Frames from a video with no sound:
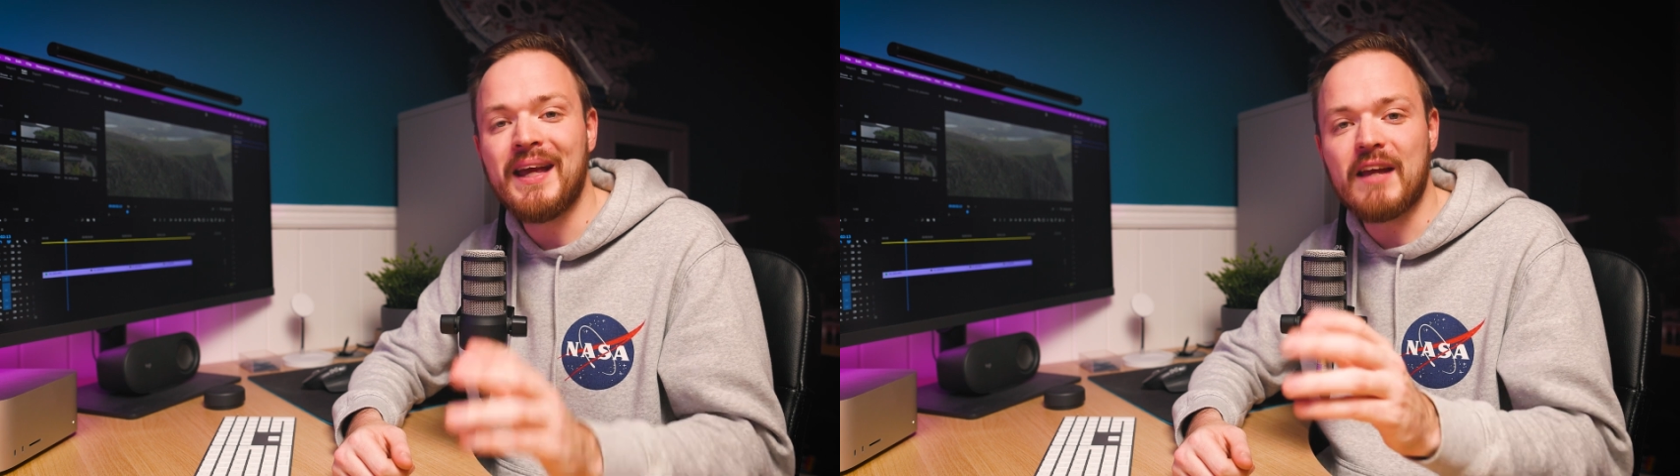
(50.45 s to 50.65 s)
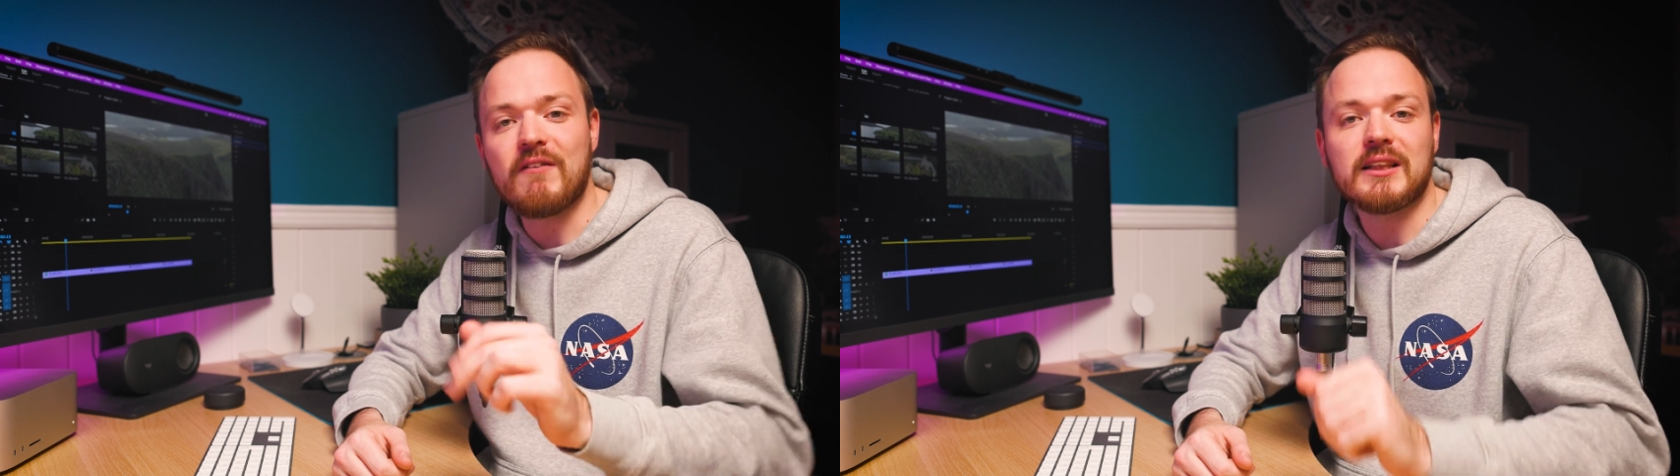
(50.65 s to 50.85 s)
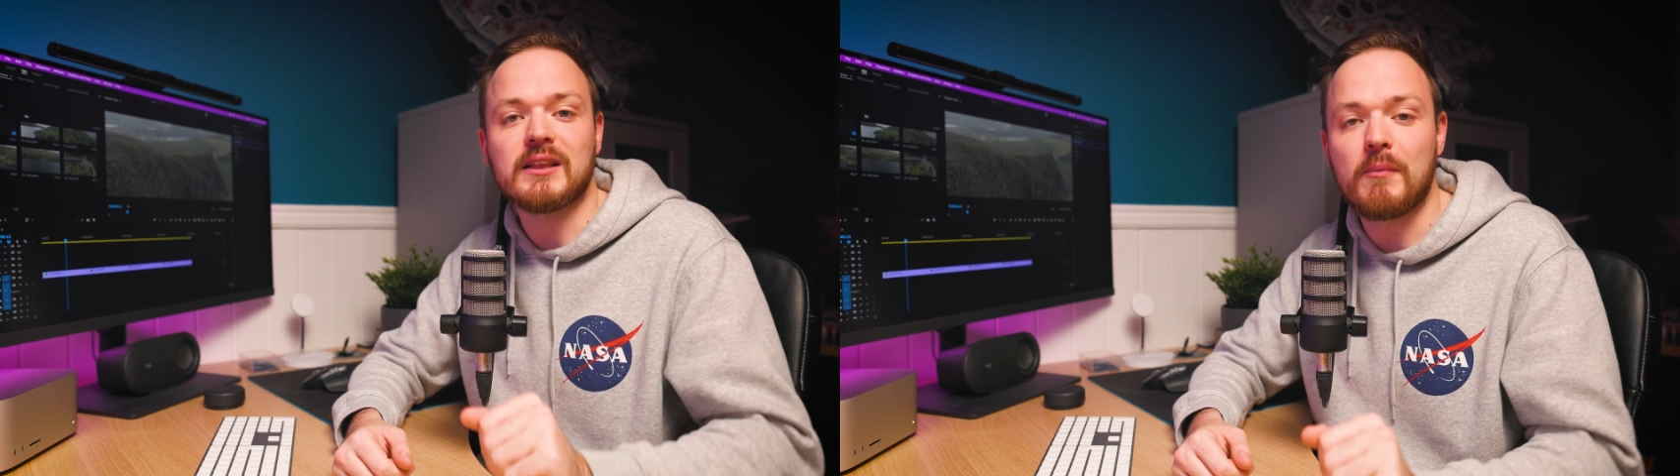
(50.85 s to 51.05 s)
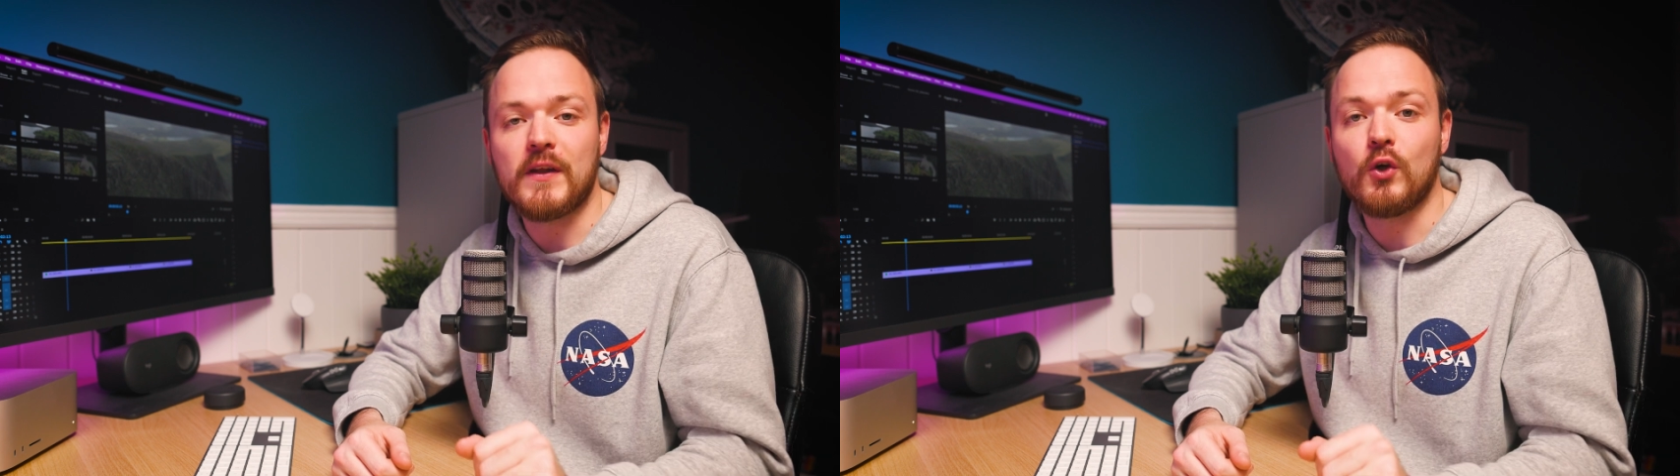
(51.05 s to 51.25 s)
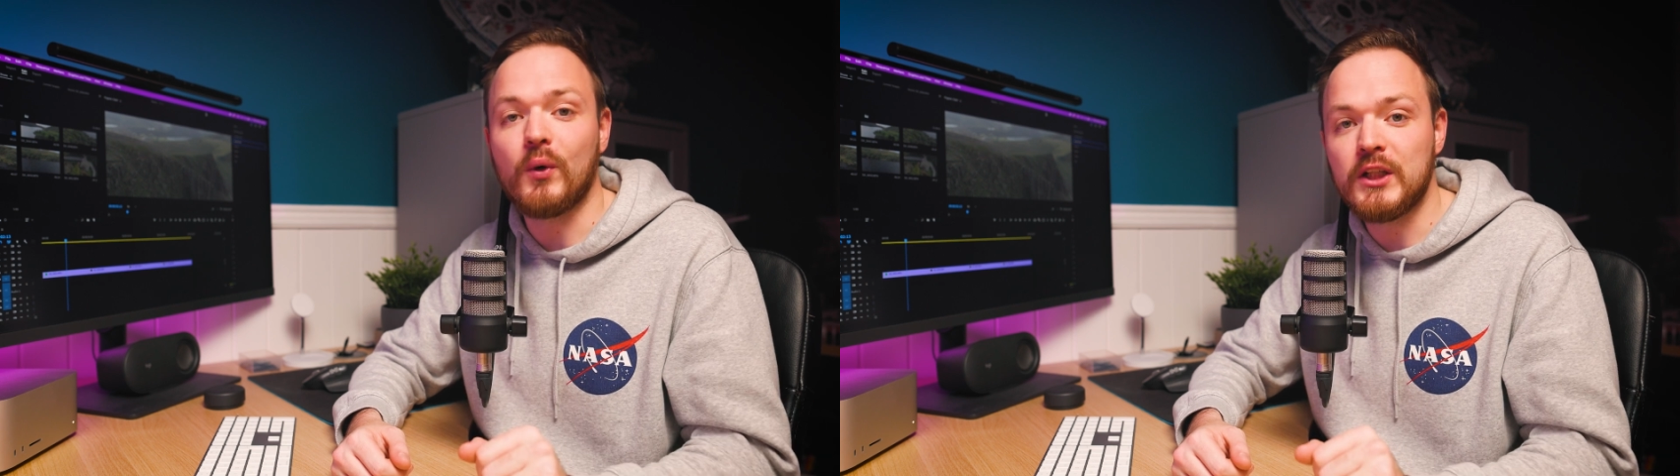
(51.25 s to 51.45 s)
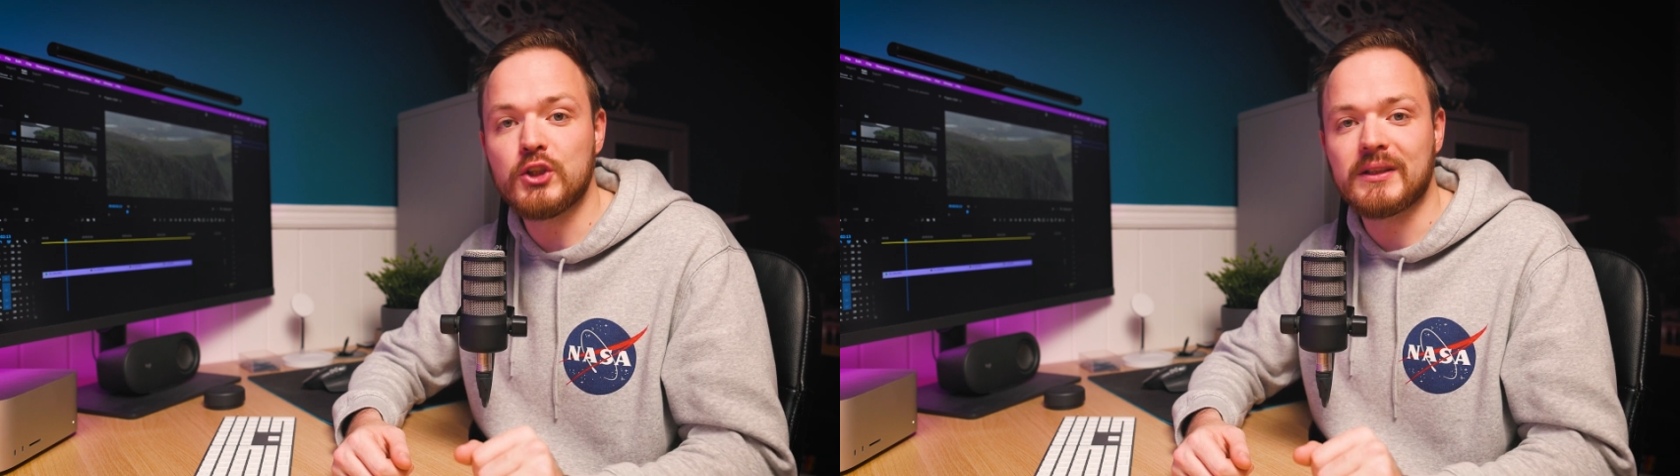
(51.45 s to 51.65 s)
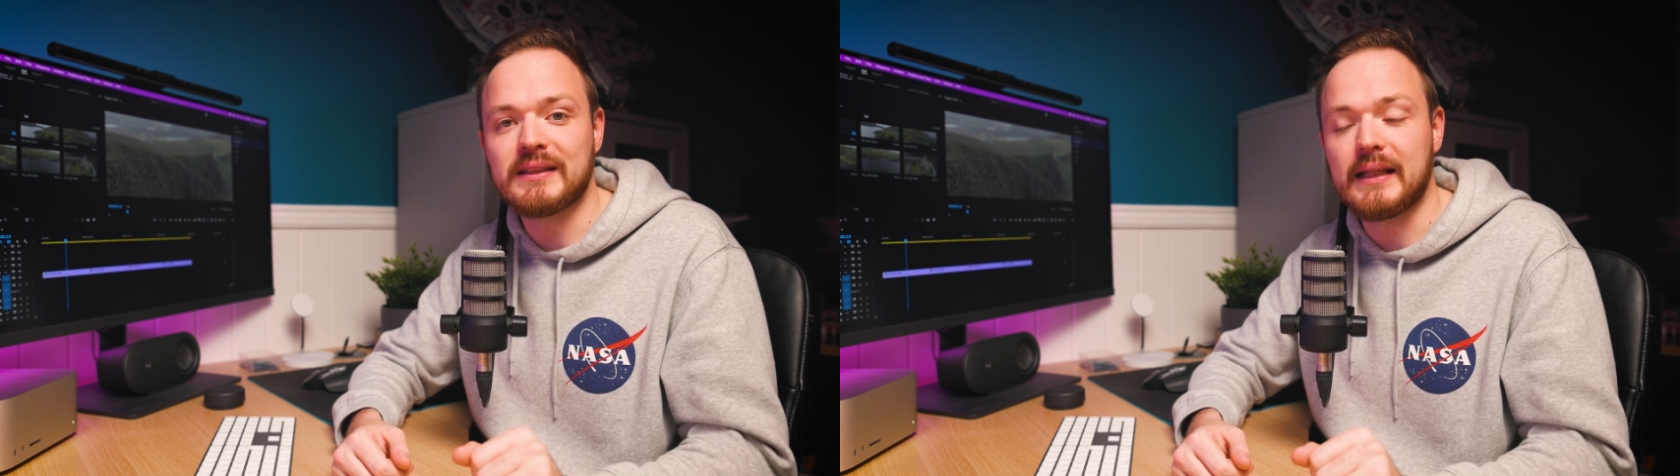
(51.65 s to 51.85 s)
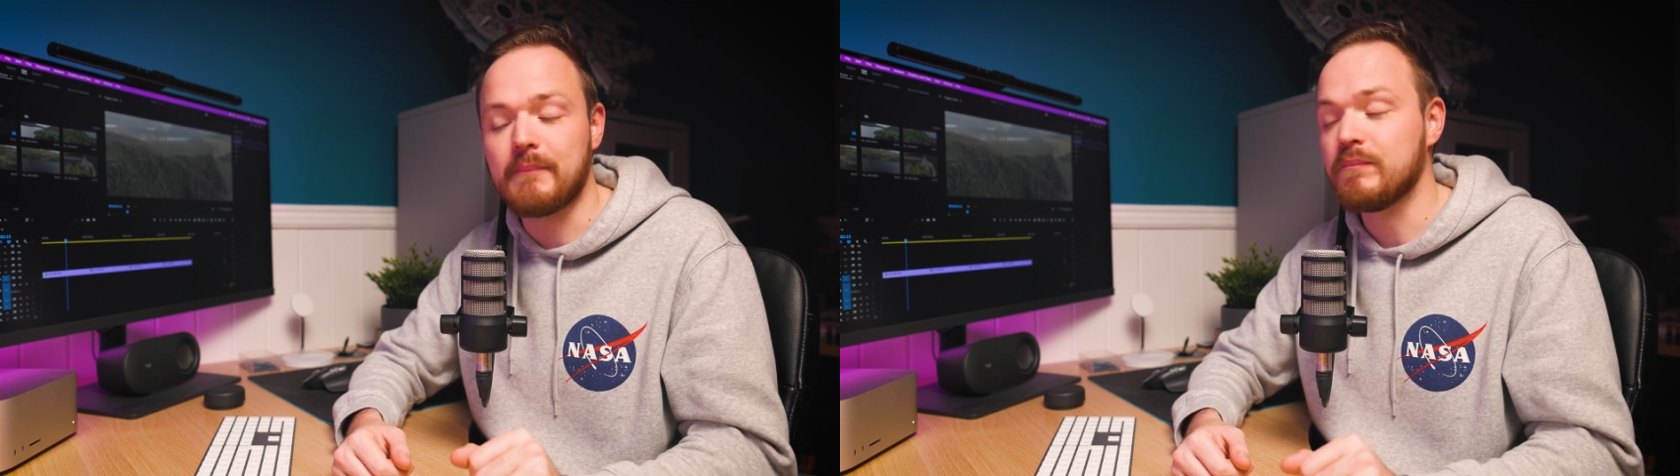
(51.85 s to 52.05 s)
if that's something you're
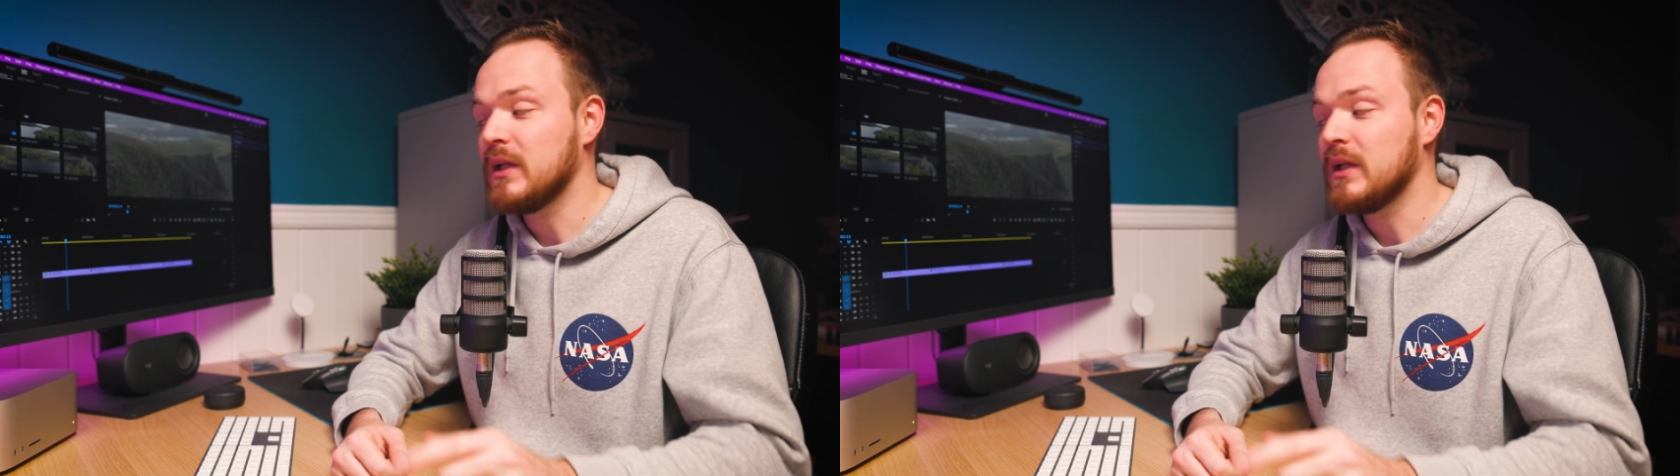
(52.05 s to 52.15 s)
interested in.